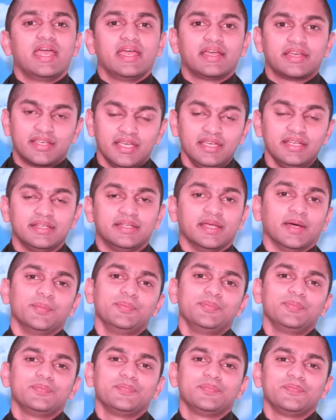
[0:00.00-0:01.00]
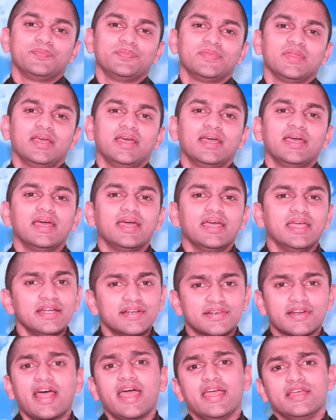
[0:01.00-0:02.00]
a kingdom, he
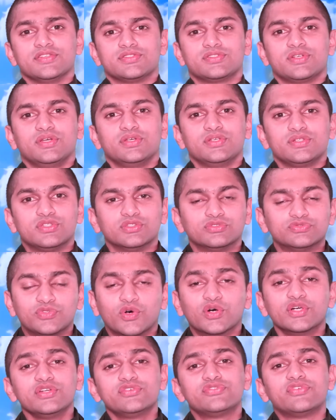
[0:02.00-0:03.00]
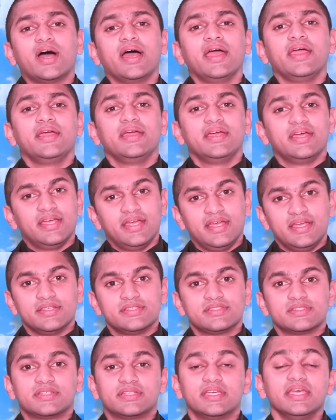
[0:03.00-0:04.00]
tries to fortify
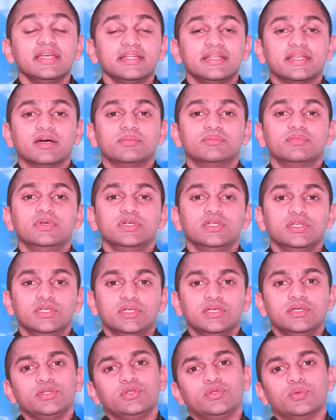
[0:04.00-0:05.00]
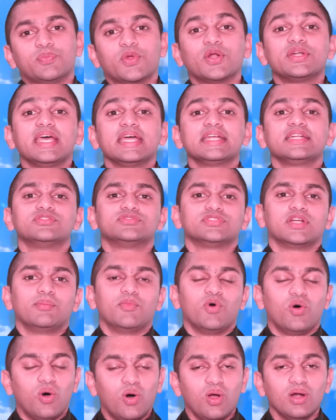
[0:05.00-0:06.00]
his kingdom to protect from
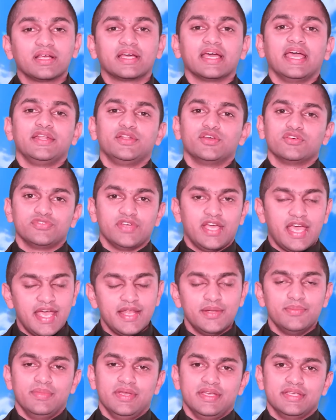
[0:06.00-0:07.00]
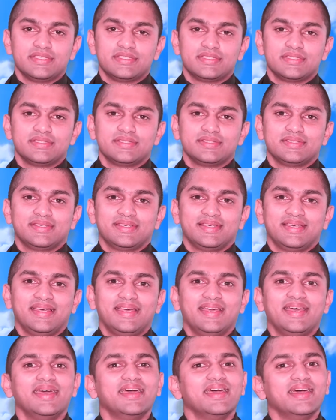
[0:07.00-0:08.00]
all kinds of enemies.
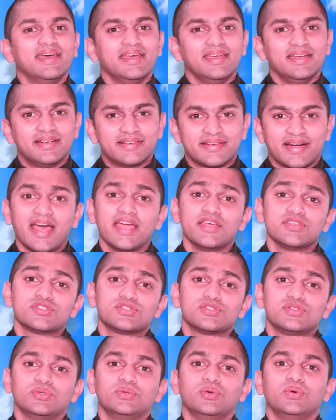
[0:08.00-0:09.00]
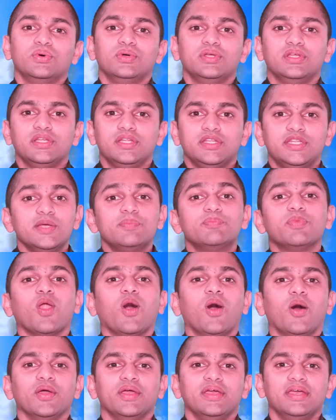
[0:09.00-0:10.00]
He tries to
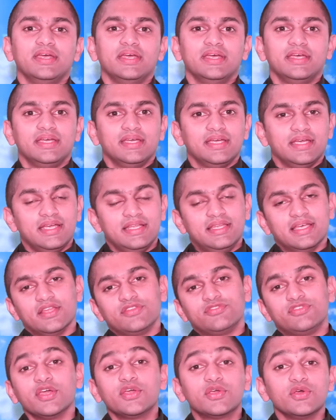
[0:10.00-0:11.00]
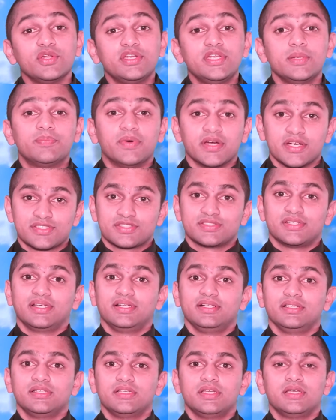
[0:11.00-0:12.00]
deploy either security
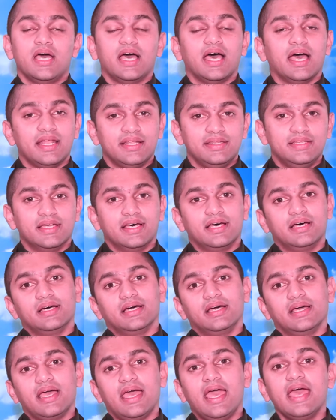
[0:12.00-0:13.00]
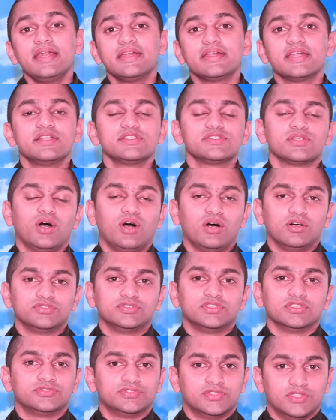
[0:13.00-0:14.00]
personnel at the entrance of
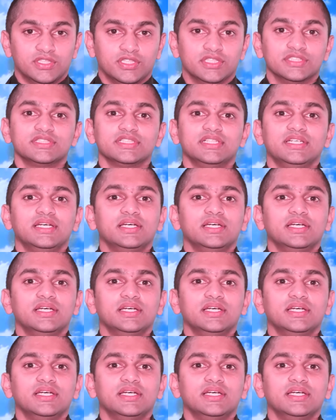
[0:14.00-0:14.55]
the fort